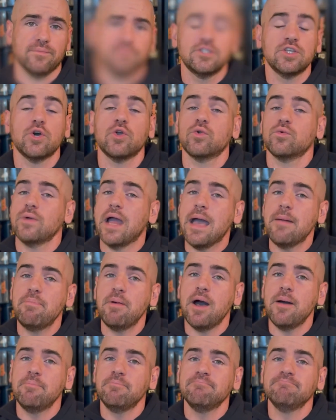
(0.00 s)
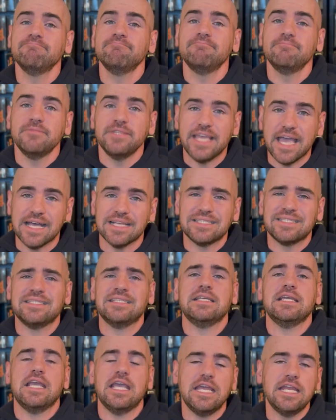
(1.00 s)
So to wrap up, yes,
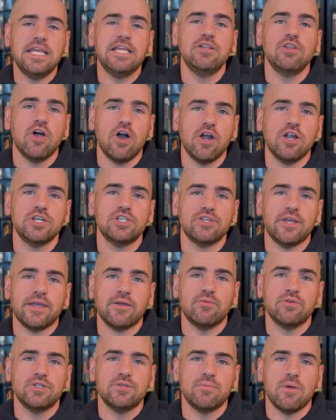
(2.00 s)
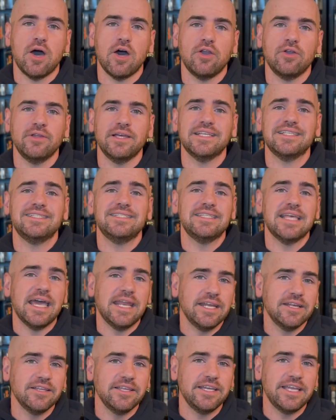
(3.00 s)
any large language model is
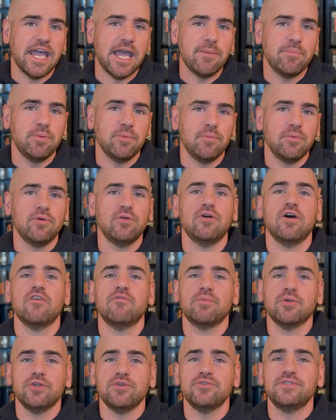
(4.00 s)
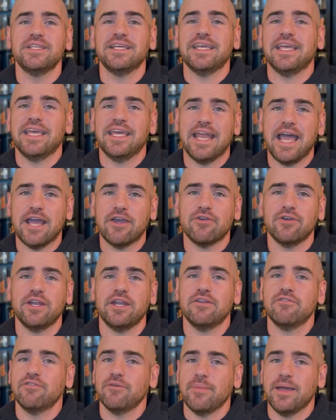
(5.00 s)
technically capable of producing inaccurate
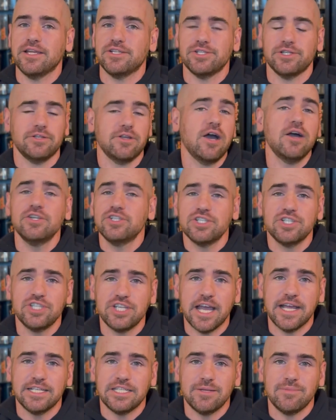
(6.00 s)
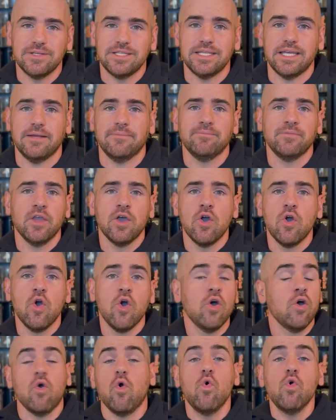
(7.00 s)
information, not just ChatGPT,
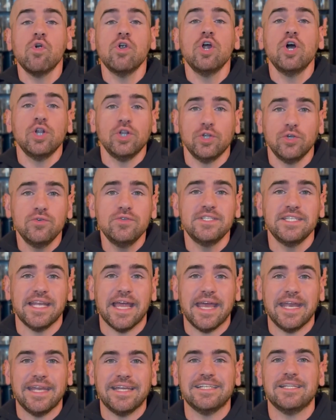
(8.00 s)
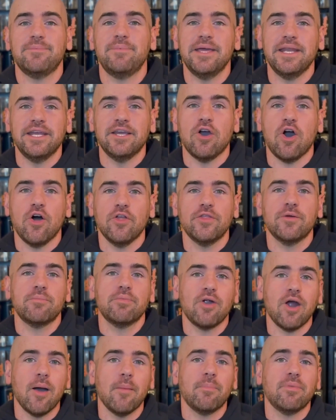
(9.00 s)
or hallucinating depending on the
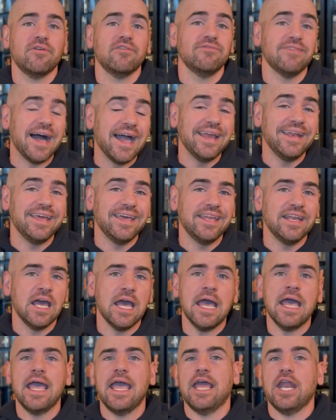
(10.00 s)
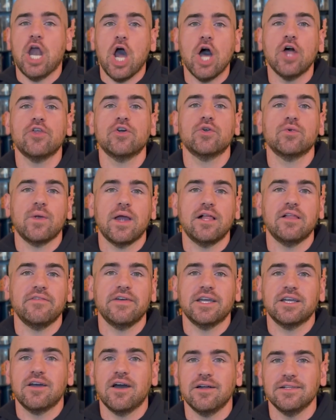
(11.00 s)
prompt provided and other
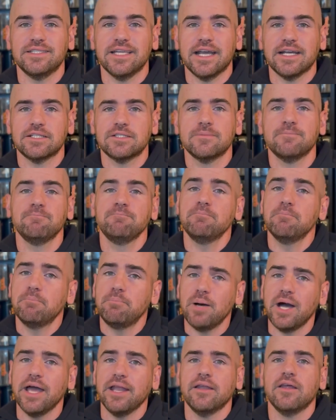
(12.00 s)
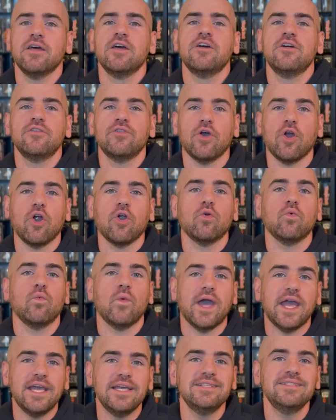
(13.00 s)
relevant contexts. But there are
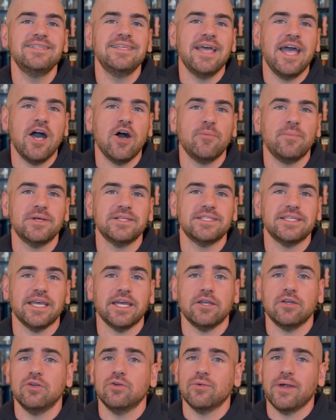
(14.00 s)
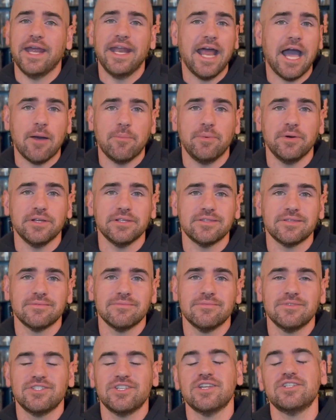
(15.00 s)
ways to help us get great outputs,
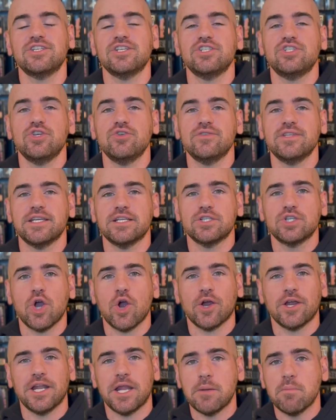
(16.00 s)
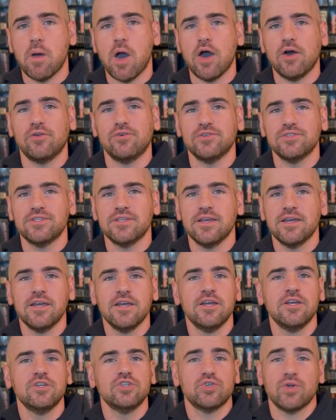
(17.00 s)
such as using targeted models,
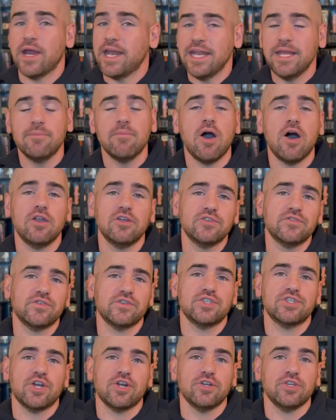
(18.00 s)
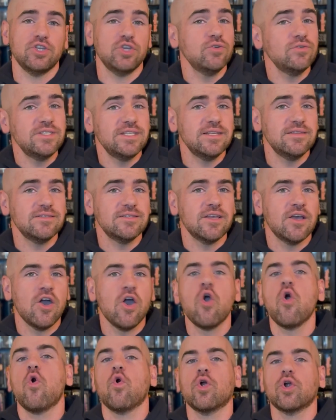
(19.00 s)
training models for certain uses,
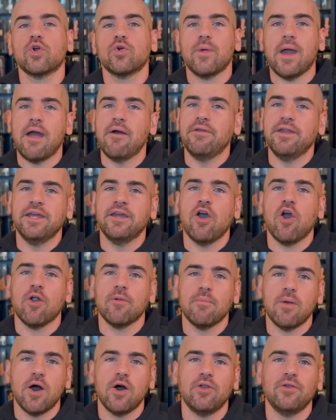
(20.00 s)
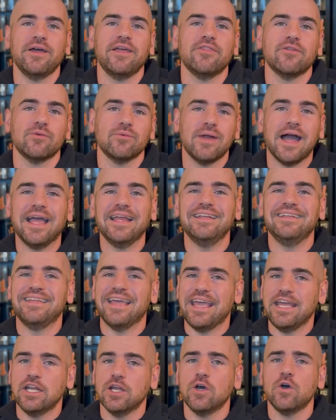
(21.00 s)
or grounding our model in the right
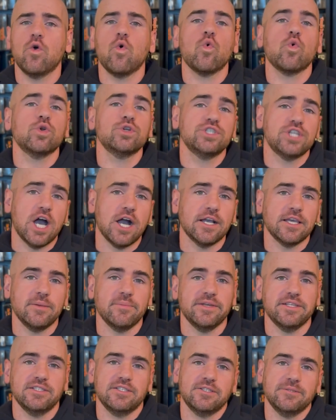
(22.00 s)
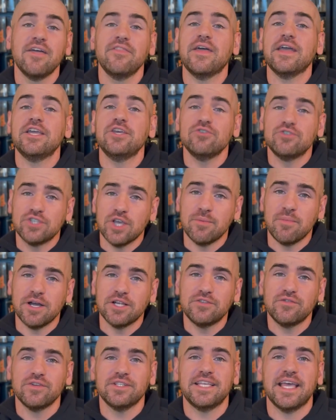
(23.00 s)
data or documents. Thank you so
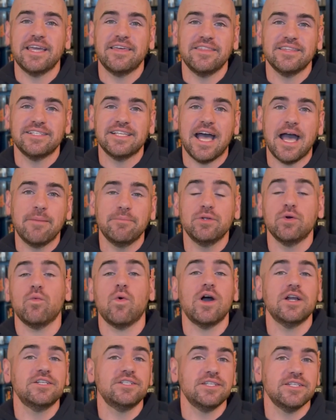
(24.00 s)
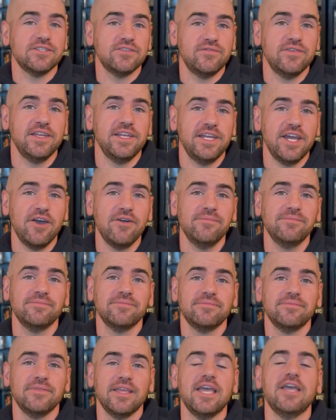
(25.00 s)
much for taking the time to watch this video.
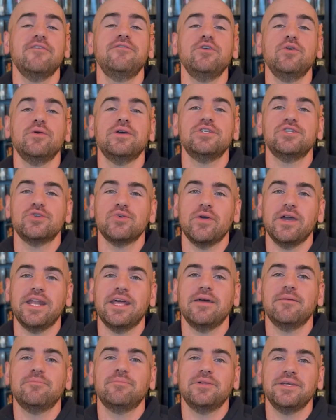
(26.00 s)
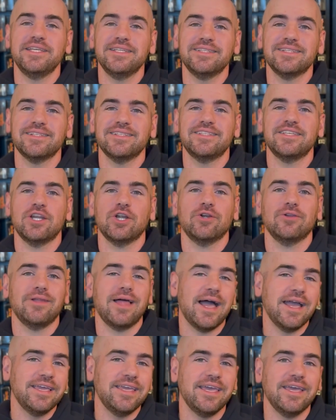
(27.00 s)
If you enjoyed it, please consider
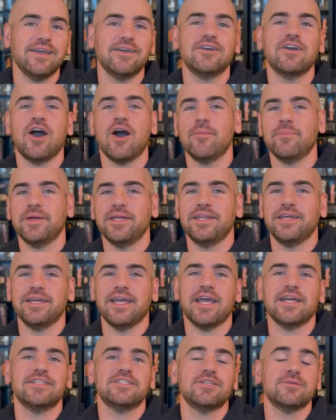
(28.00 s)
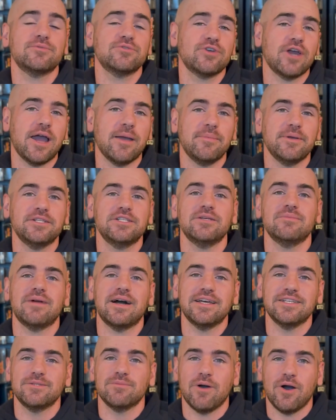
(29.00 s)
liking, commenting, and subscribing to
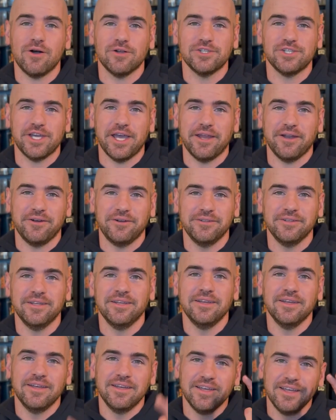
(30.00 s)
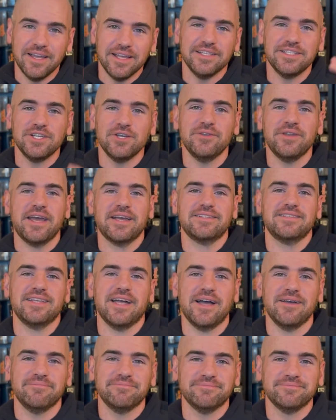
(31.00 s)
my small channel. Until next
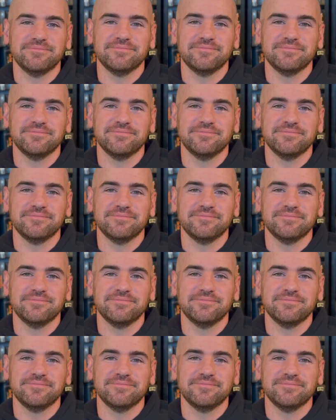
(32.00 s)
time.